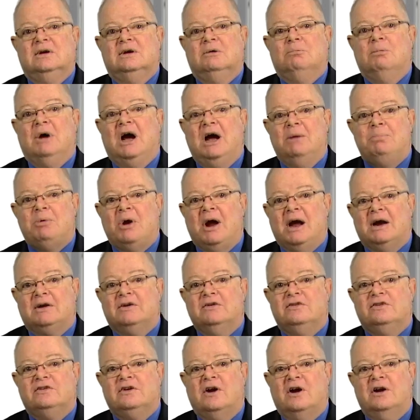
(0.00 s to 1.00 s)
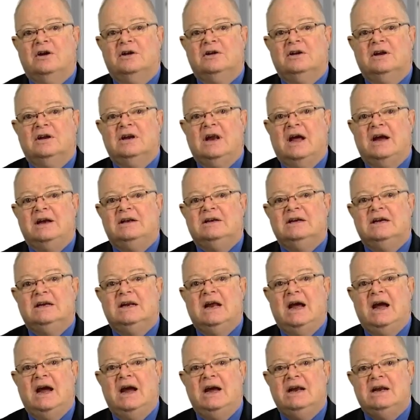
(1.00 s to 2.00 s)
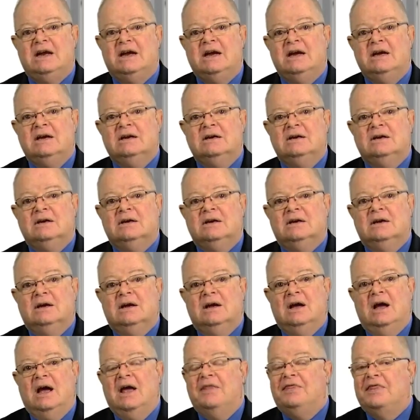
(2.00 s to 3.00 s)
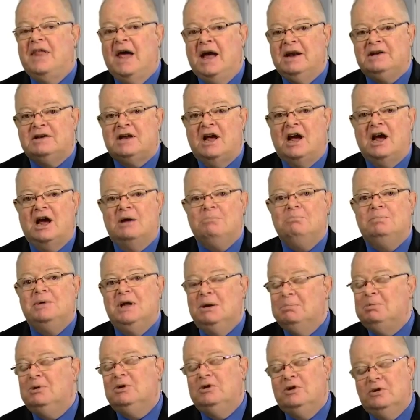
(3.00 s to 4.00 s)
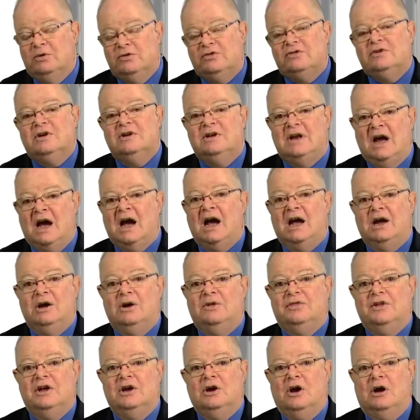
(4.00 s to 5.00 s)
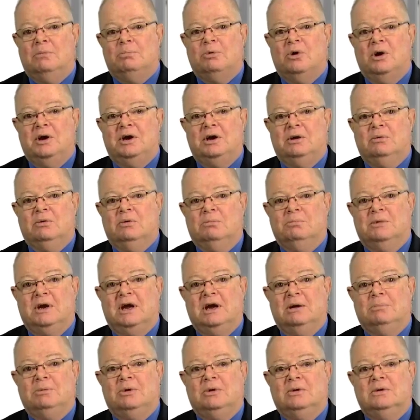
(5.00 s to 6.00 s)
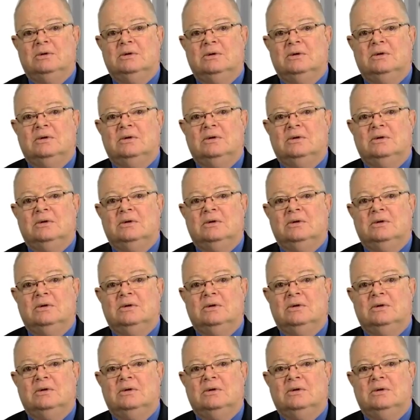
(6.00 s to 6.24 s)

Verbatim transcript: My practice started in 1980 at that time, people used to die on the operating room table.